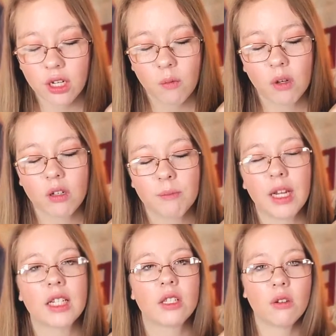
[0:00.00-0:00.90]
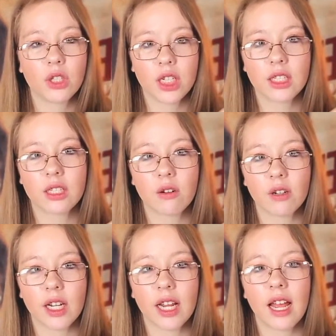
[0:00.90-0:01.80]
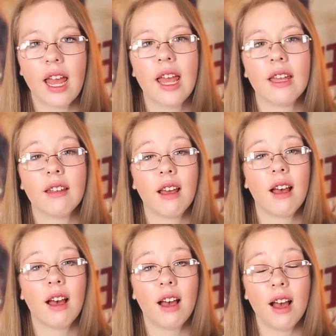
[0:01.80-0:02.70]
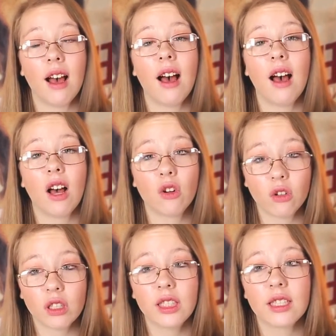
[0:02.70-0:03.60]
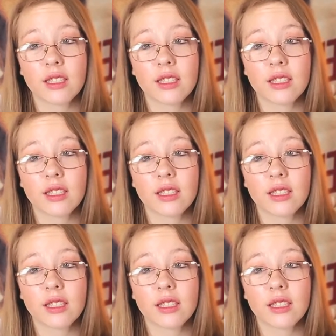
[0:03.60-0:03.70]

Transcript: Well, my associate's degree, and a girly is